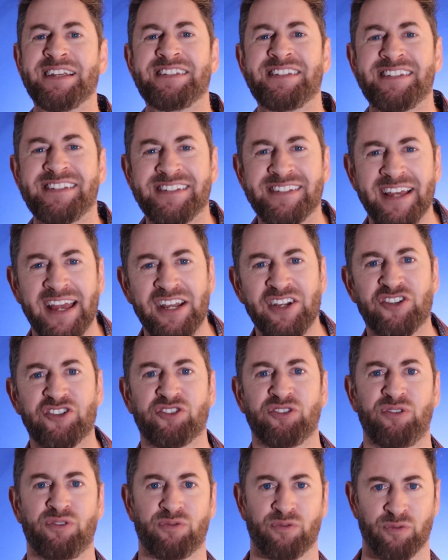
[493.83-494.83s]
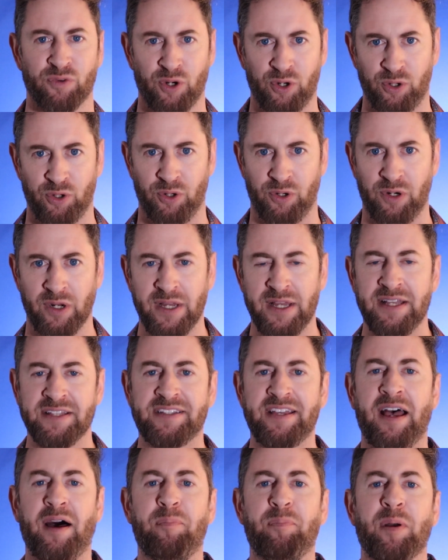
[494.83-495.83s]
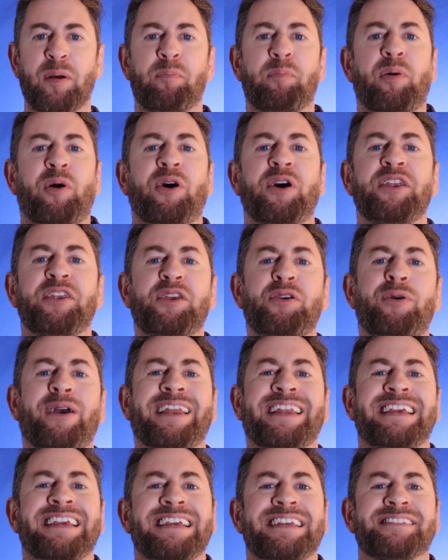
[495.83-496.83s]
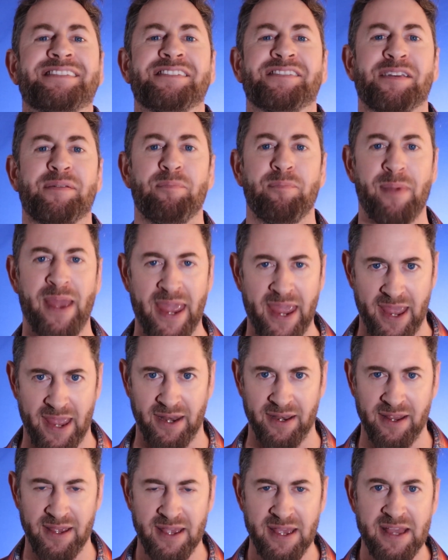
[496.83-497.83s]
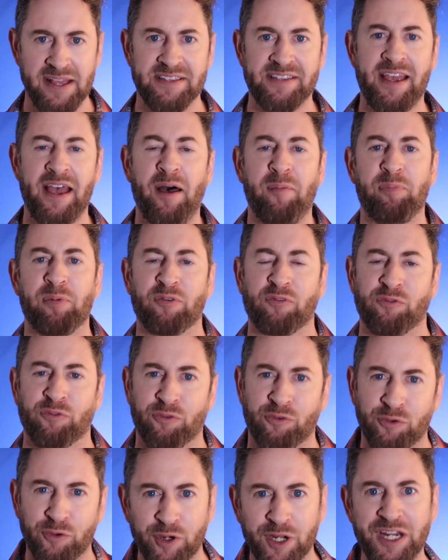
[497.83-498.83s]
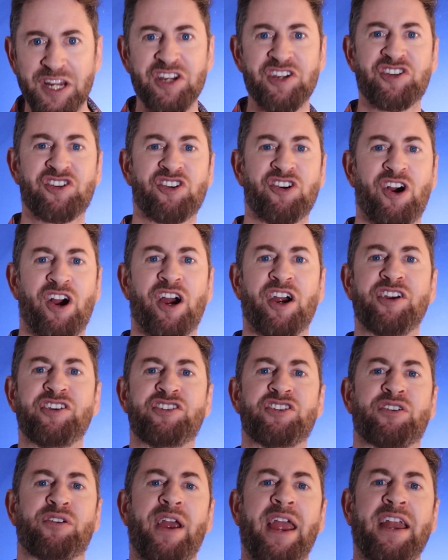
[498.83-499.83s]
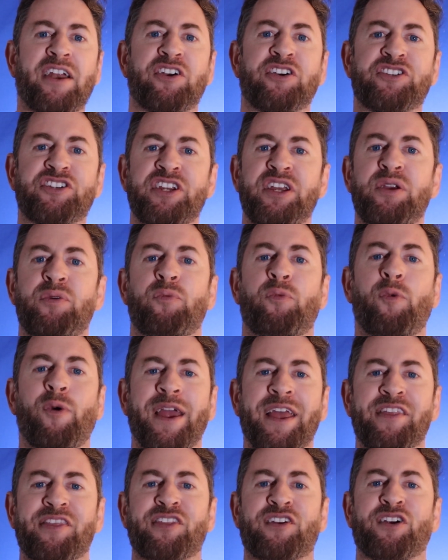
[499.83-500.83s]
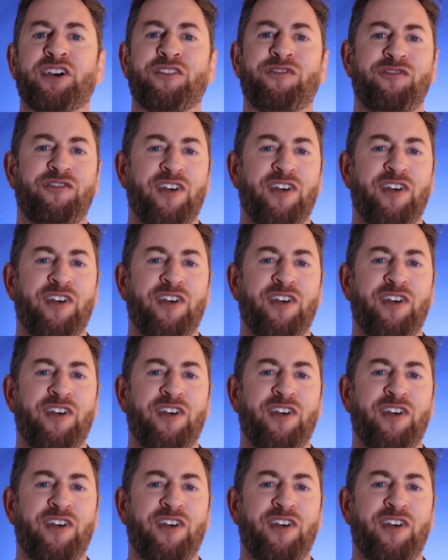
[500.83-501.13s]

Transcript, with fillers: essential role to help put you at ease as a man, to help recharge your energy with her